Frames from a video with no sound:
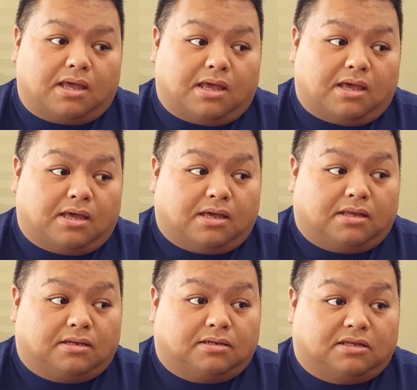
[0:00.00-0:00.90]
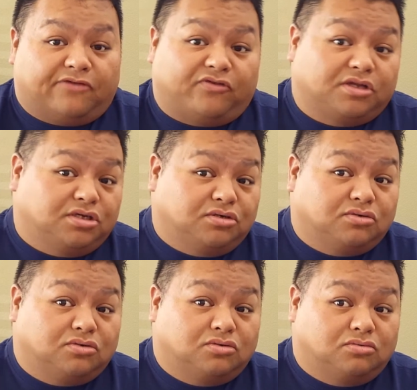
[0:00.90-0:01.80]
And if you
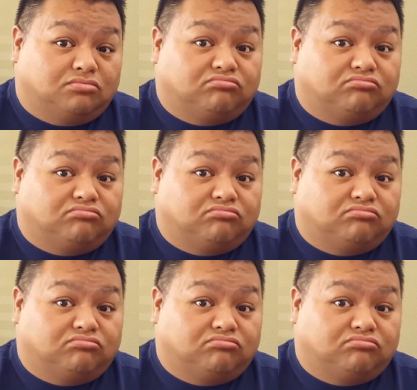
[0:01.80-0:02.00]
do,